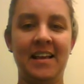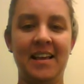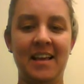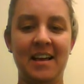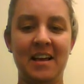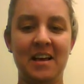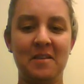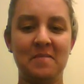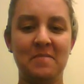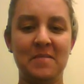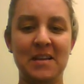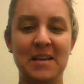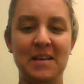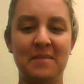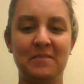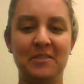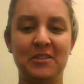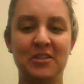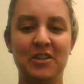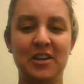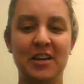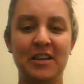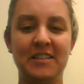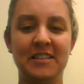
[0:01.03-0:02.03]
Hi, my name
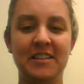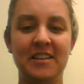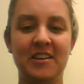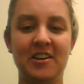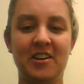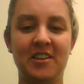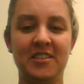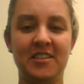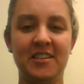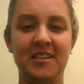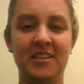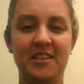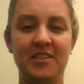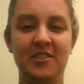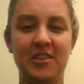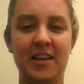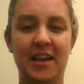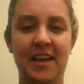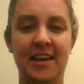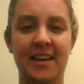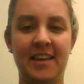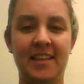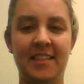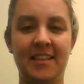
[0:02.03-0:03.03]
is Tracy Gossage,
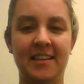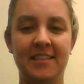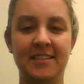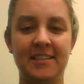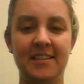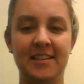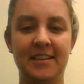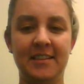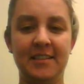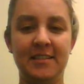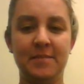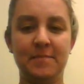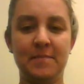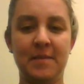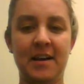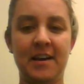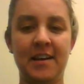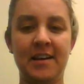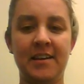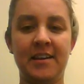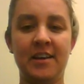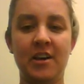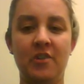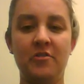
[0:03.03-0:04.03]
and this is
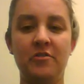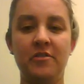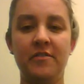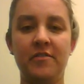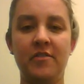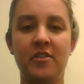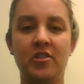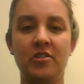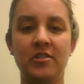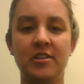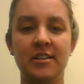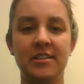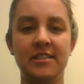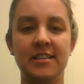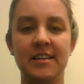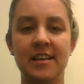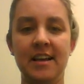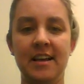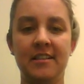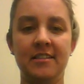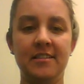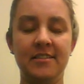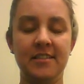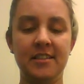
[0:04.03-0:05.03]
my Code of Conduct
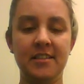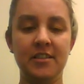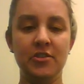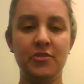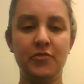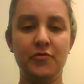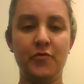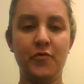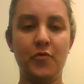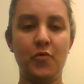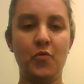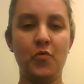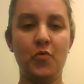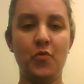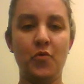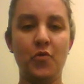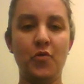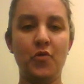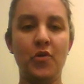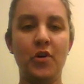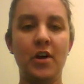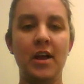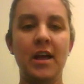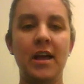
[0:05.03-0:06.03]
Analysis
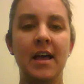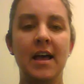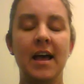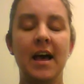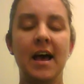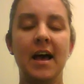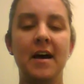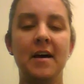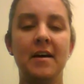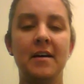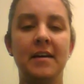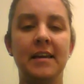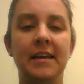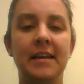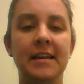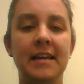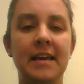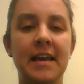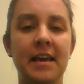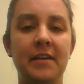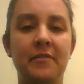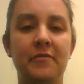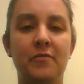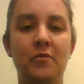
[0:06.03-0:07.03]
for
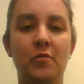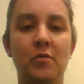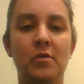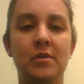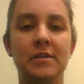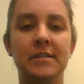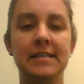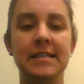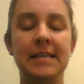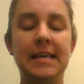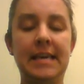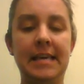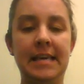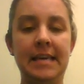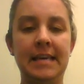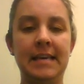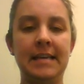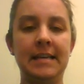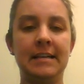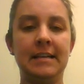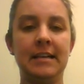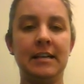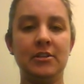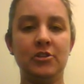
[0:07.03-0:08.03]
EDA
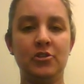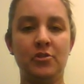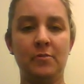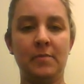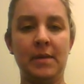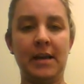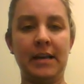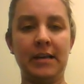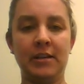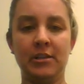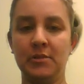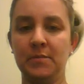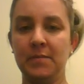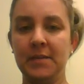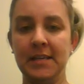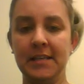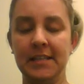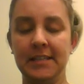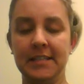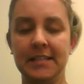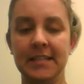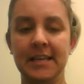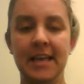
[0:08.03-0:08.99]
410 Classroom Management.